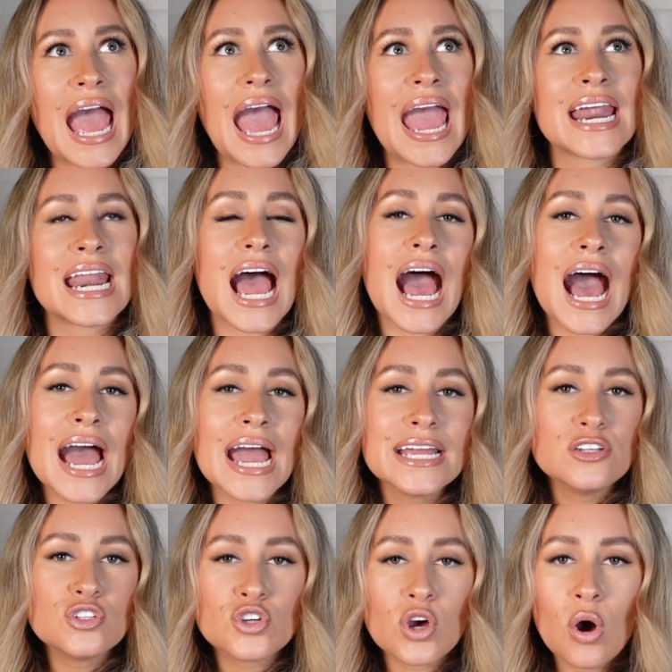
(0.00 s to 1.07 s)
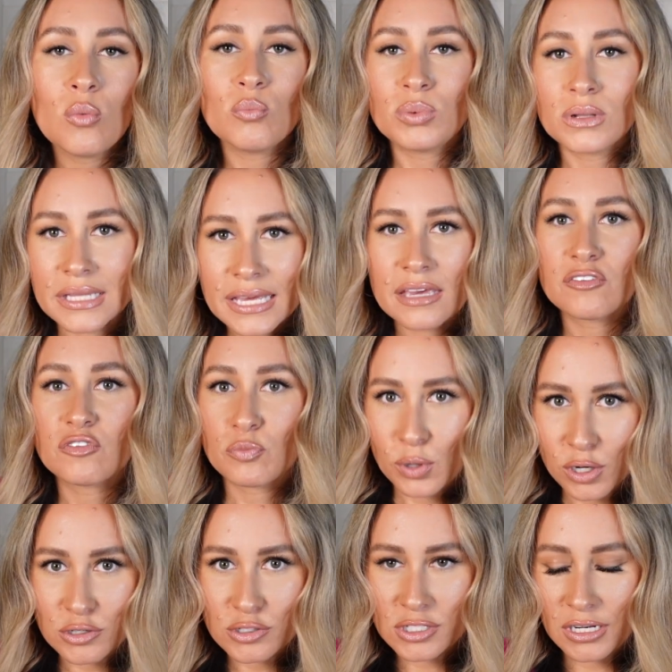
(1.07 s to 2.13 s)
And I don't believe
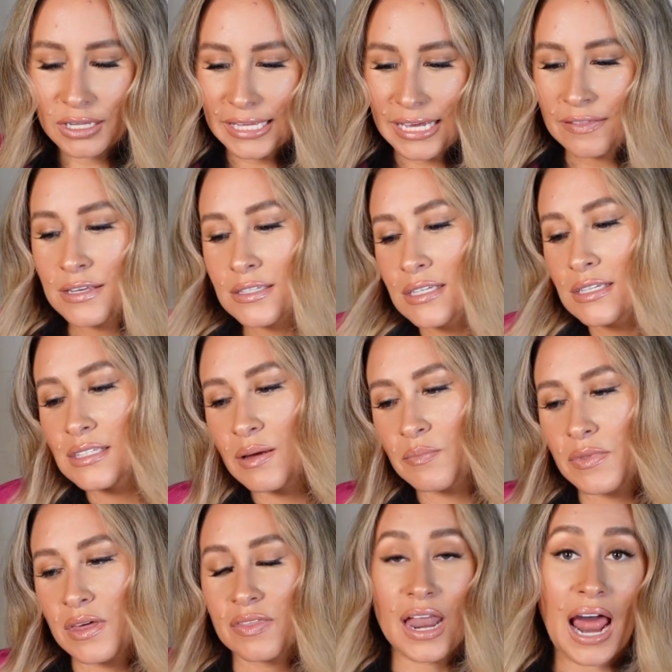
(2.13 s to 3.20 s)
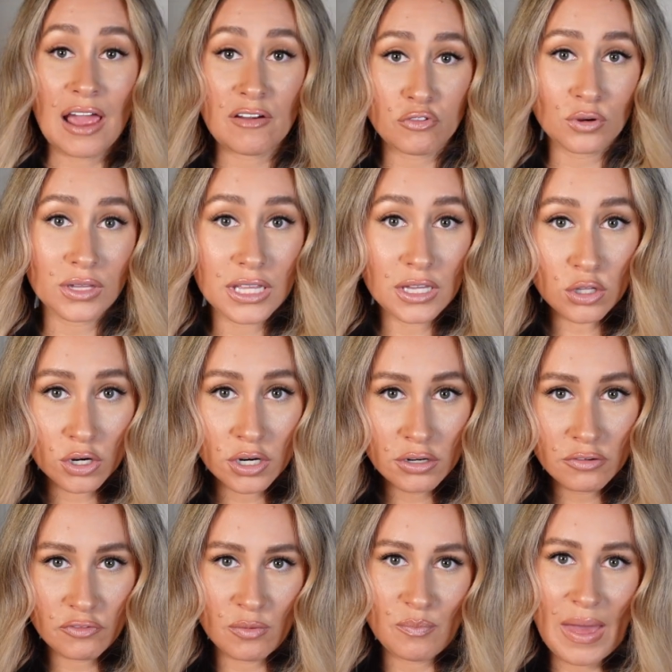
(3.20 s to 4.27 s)
personally, and this is something that I've really
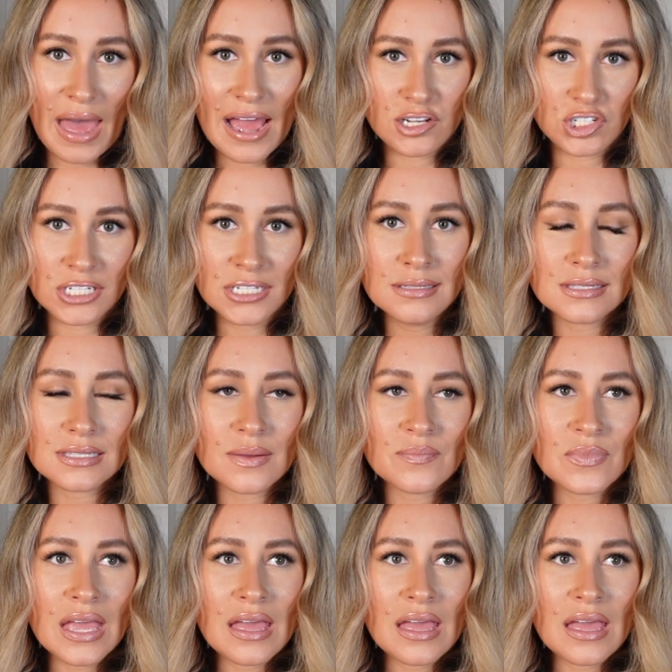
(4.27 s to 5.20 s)
learned from pageants,